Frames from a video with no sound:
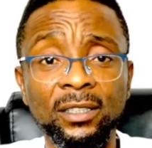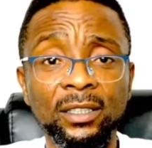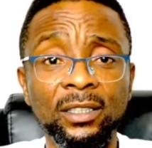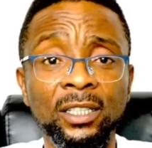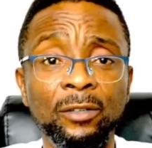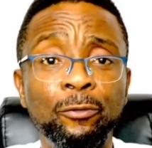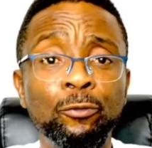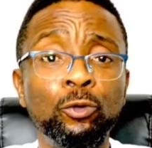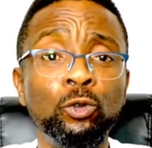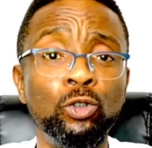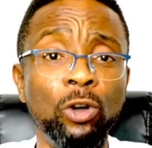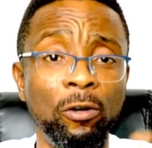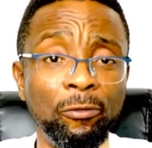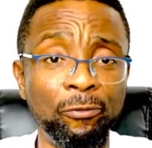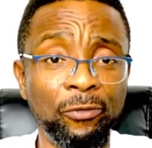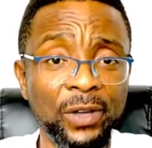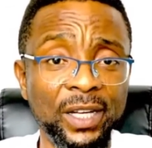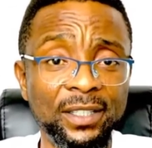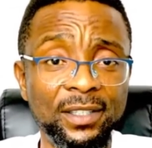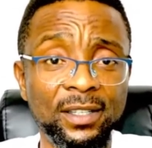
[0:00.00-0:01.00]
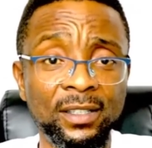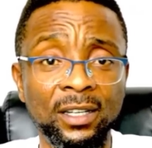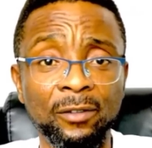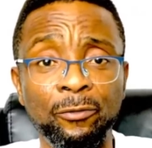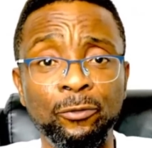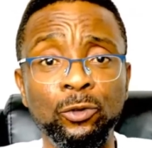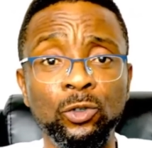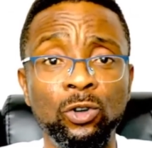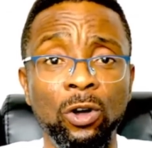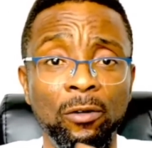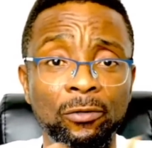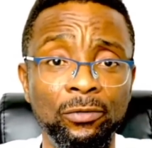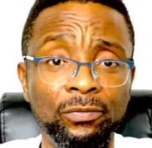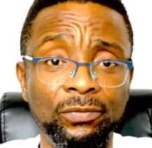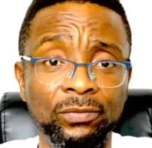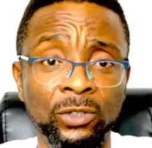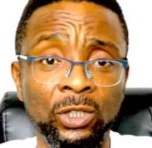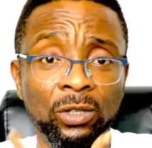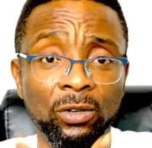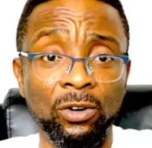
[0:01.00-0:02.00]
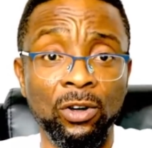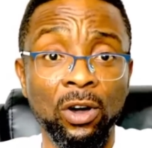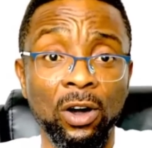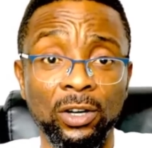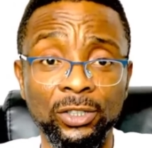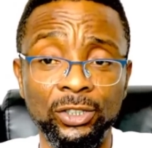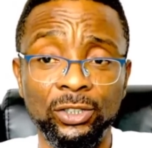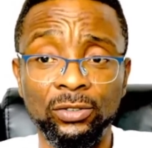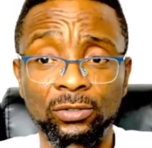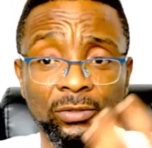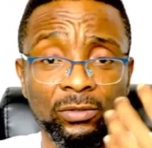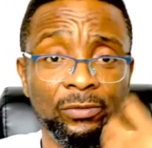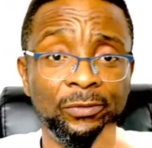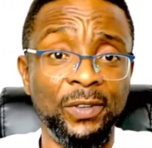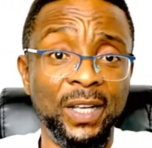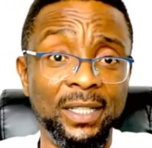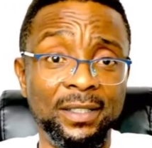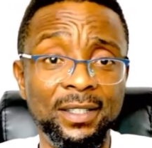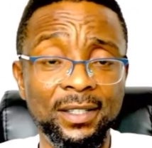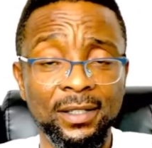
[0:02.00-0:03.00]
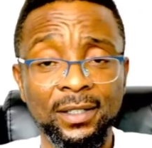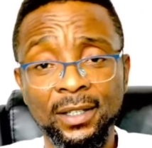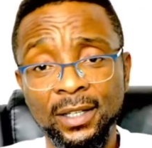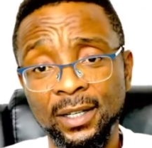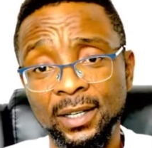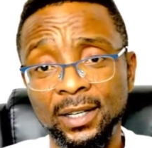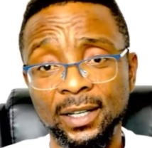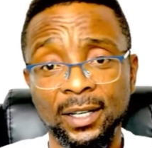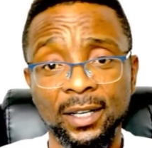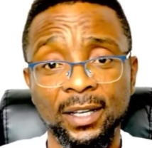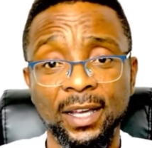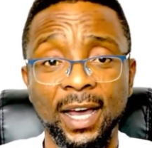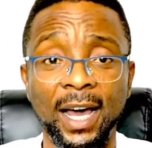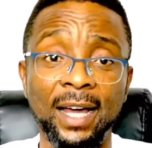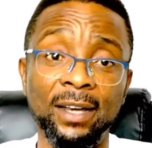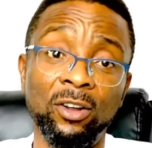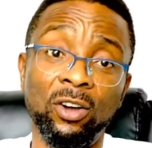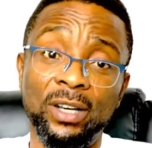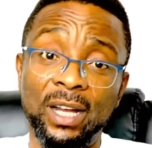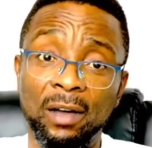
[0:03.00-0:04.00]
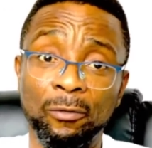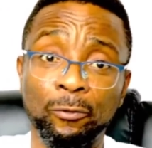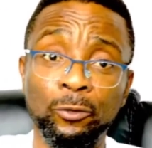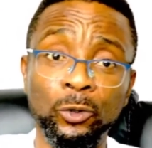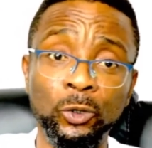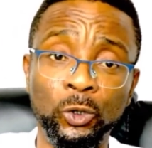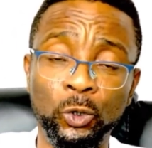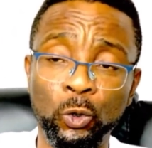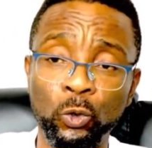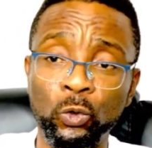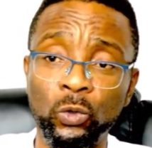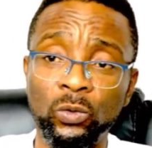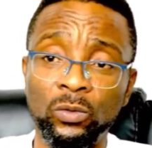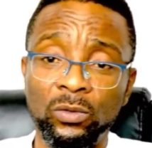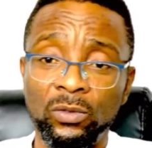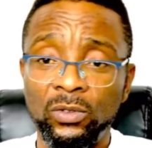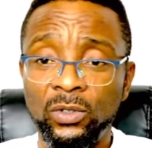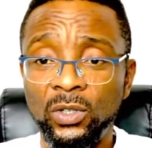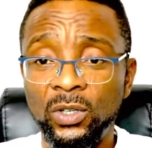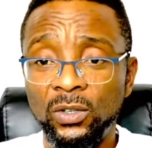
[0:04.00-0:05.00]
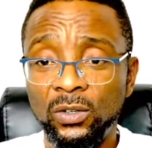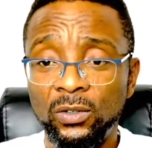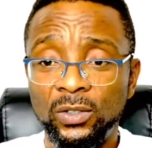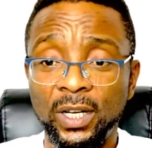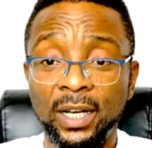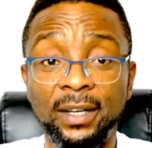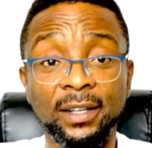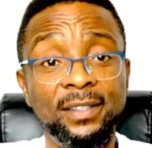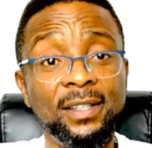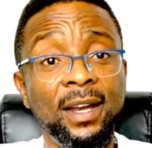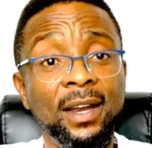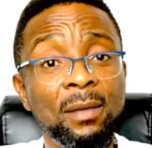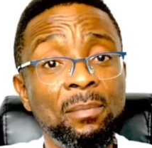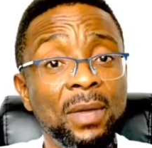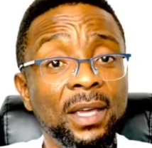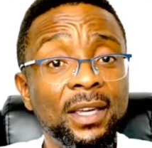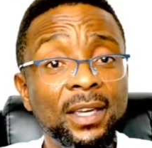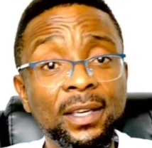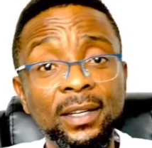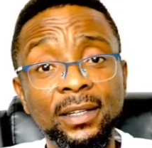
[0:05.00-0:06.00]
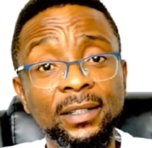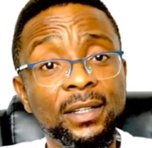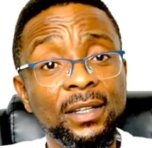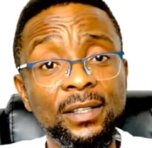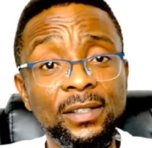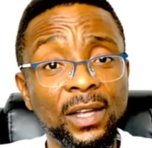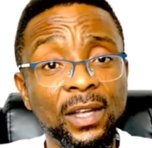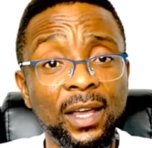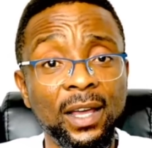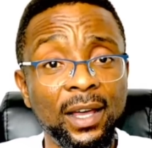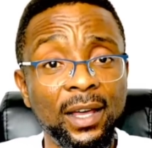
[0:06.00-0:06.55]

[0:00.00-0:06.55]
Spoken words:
food of faith, the food of, you know, God, faith, and other food too. Then they started making this, and